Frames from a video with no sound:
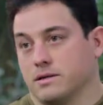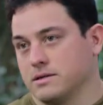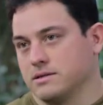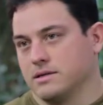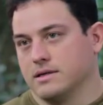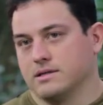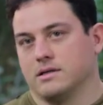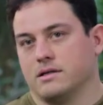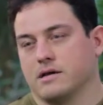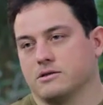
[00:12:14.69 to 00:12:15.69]
It's
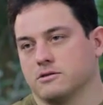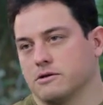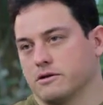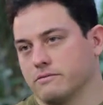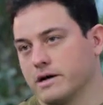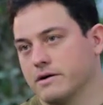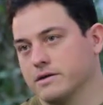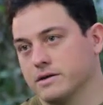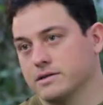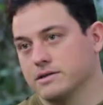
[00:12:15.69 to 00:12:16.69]
in nature all
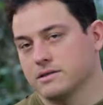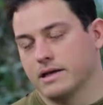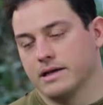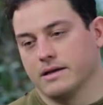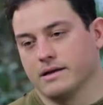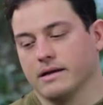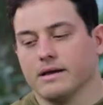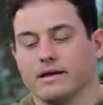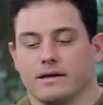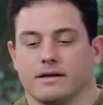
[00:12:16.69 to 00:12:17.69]
around us, and
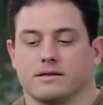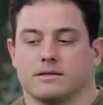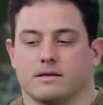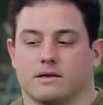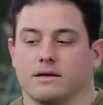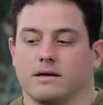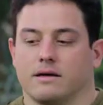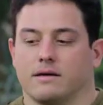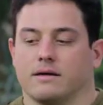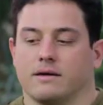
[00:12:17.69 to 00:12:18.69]
it's
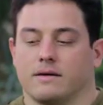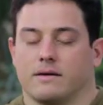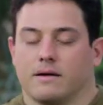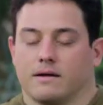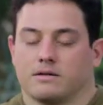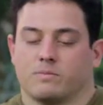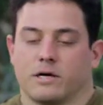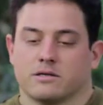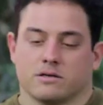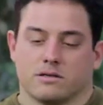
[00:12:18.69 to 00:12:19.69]

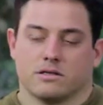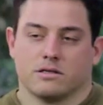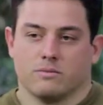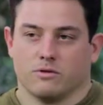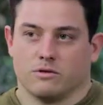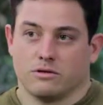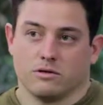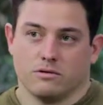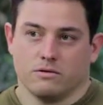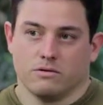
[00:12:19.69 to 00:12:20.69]
especially similar
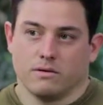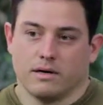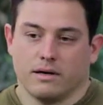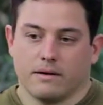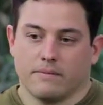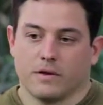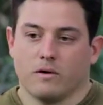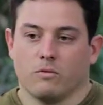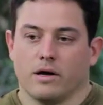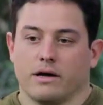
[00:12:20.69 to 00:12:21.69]
to a
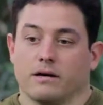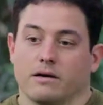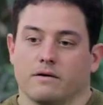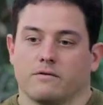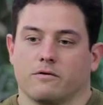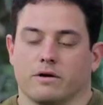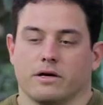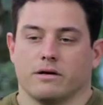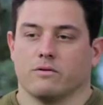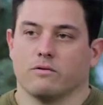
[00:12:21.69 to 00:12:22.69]
way of
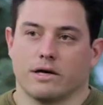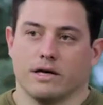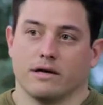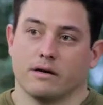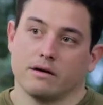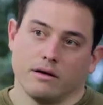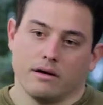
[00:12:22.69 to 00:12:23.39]
creating organic